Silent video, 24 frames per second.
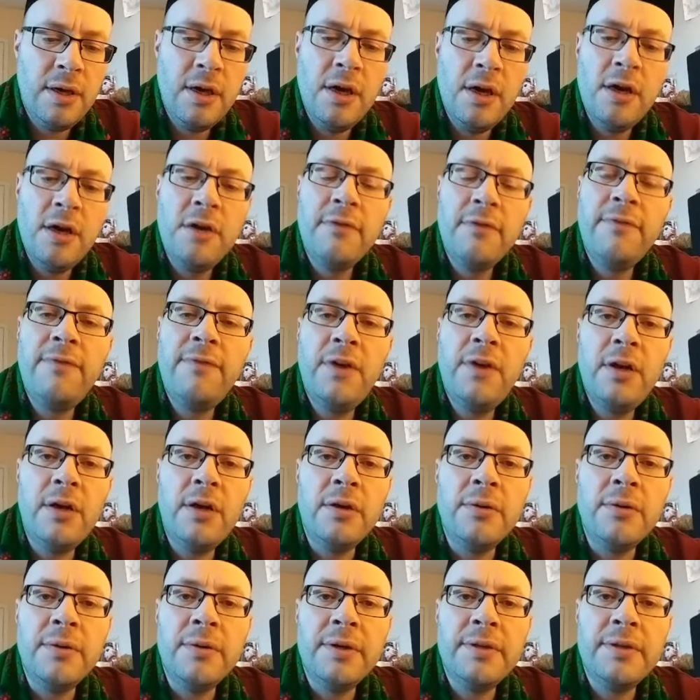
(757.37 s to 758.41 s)

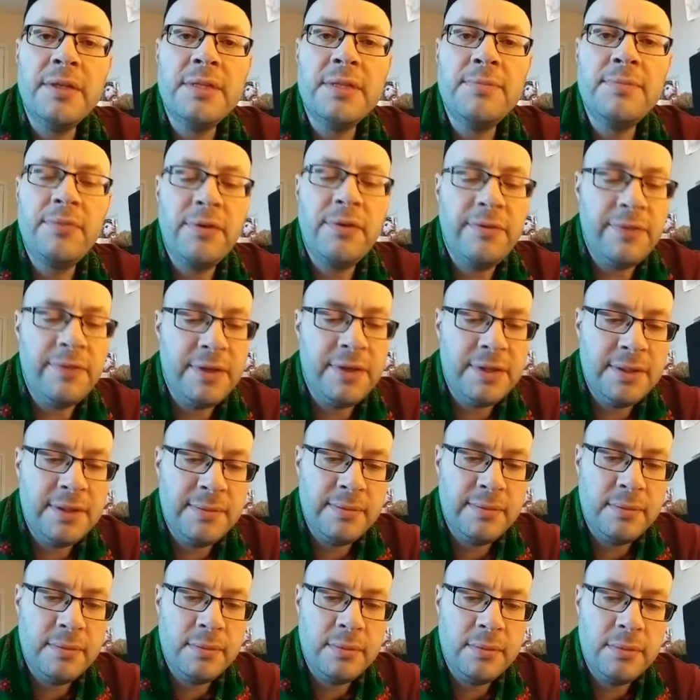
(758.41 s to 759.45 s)
Follow this prophet."
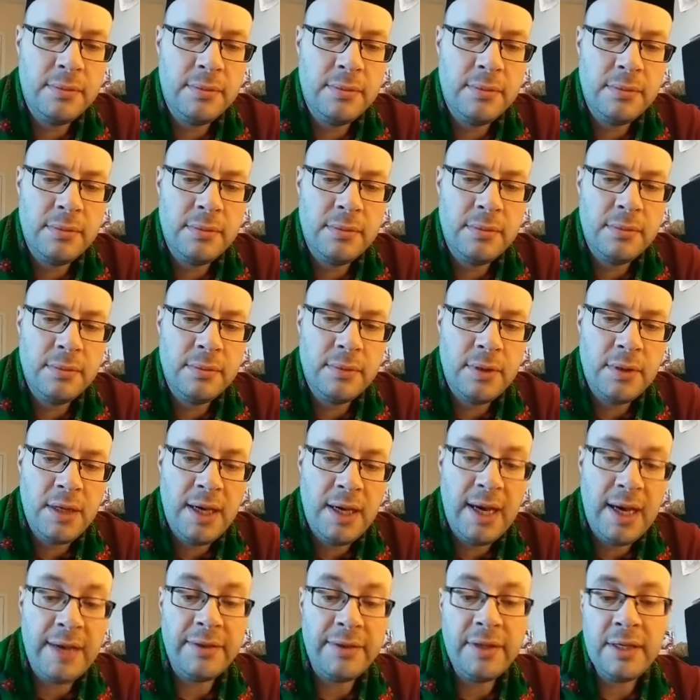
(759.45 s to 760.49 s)

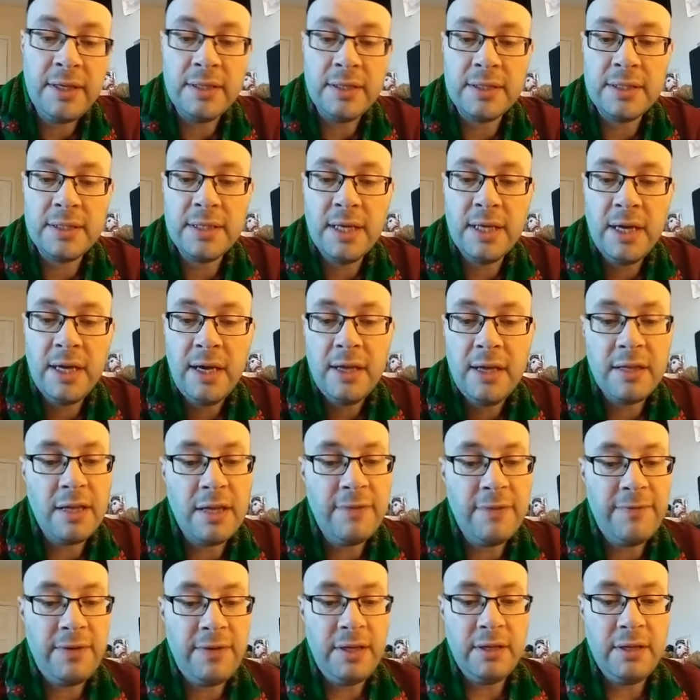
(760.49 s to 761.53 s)
At this, they
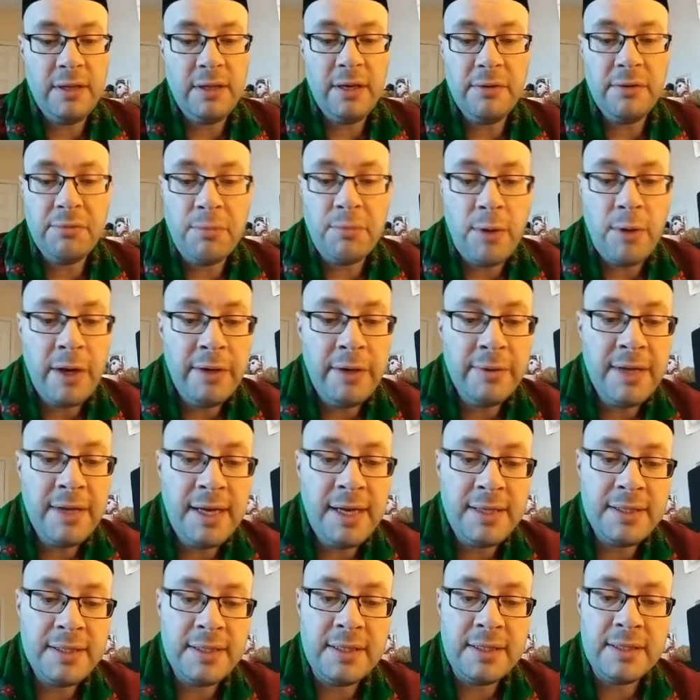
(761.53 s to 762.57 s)
fled like wild
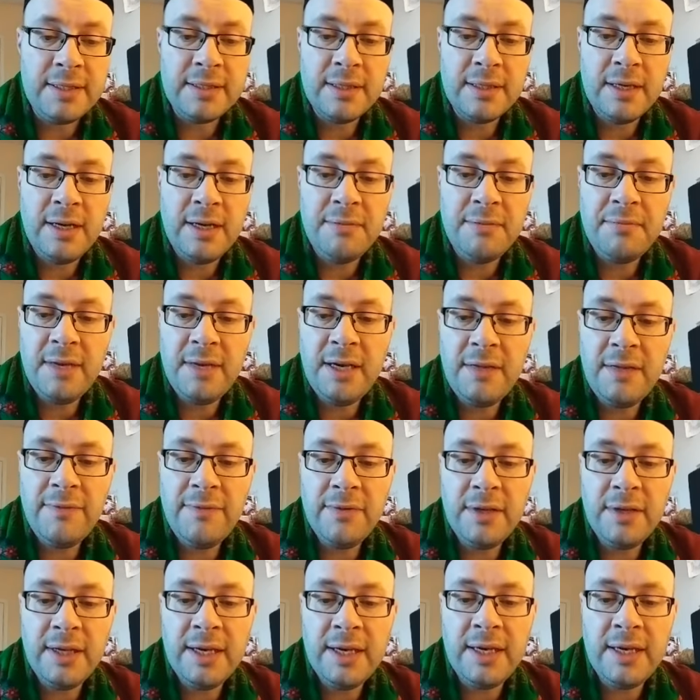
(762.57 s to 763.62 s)
asses and made for
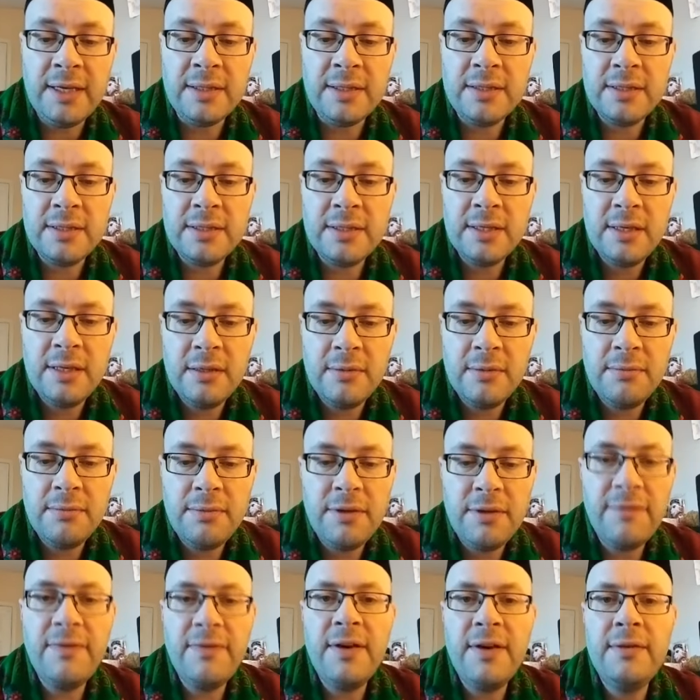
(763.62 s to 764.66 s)
the gates,
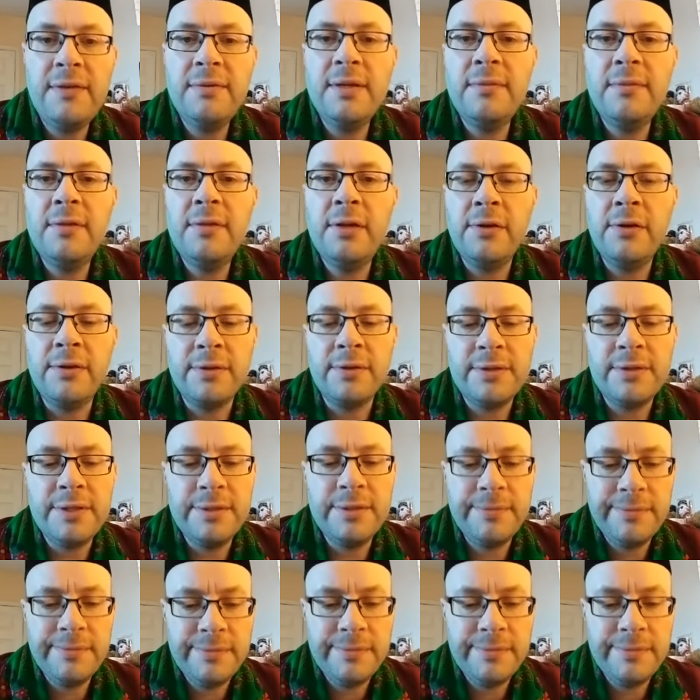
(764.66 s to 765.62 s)
but found them locked.